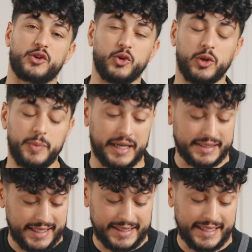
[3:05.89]
cool because
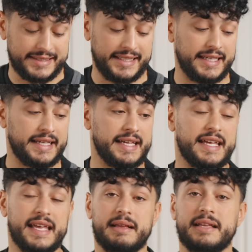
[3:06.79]
I guessed it.
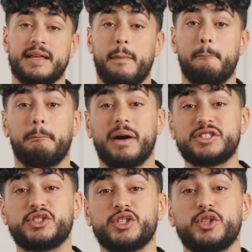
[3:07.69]

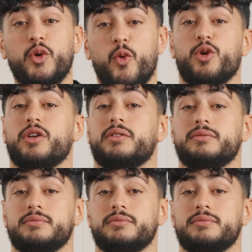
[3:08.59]
Mustard oil.